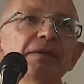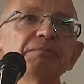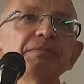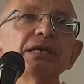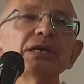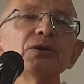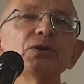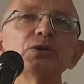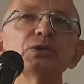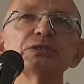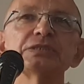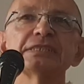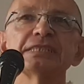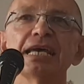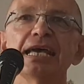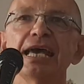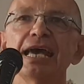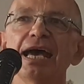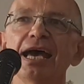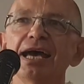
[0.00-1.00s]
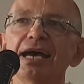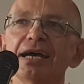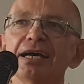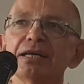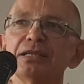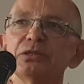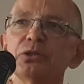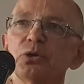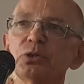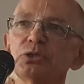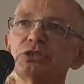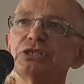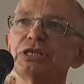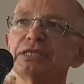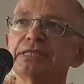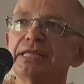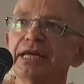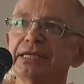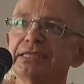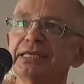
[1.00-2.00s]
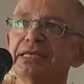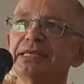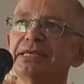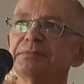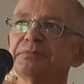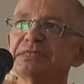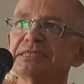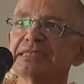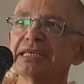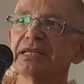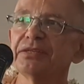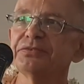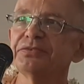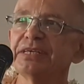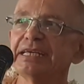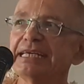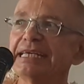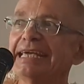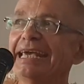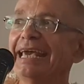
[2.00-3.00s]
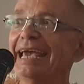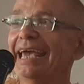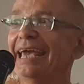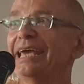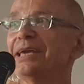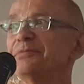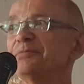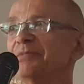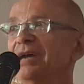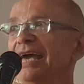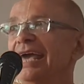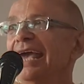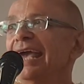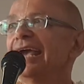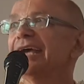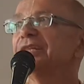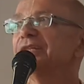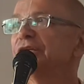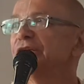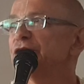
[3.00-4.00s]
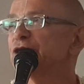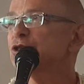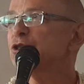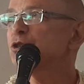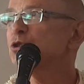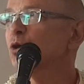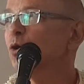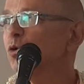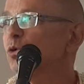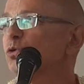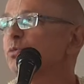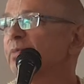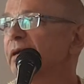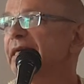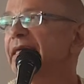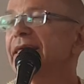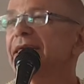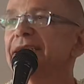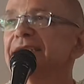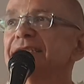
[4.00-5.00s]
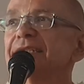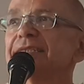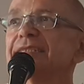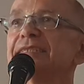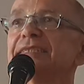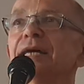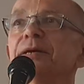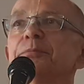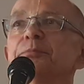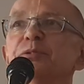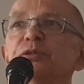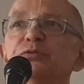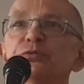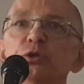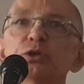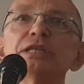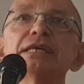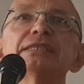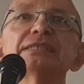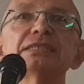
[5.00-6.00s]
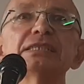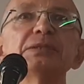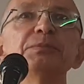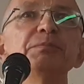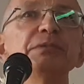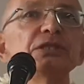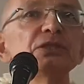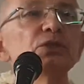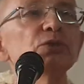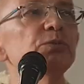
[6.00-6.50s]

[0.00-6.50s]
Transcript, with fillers: Because Lord Chaitanya himself, he came and he showed by his example what does it mean